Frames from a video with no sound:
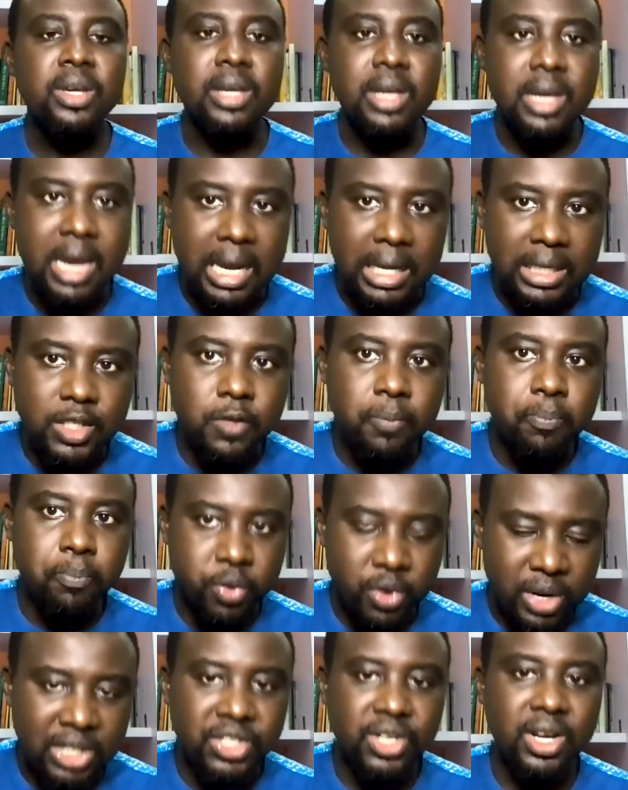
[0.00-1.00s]
Yes,
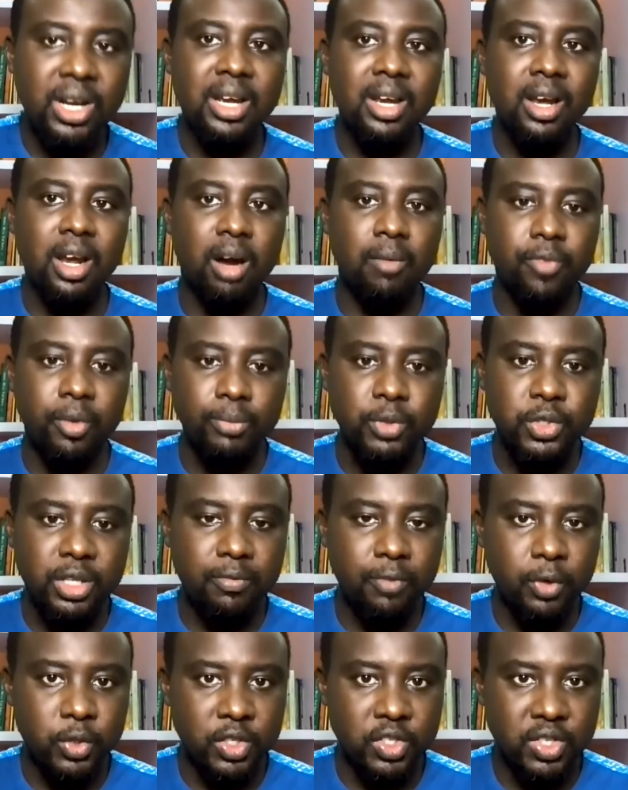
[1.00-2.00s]
pressure can come from
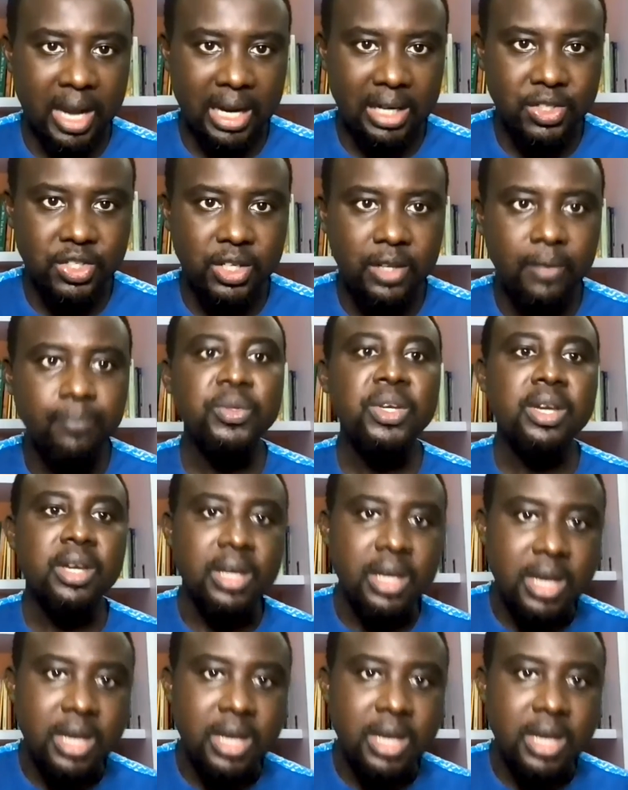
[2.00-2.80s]
civil society.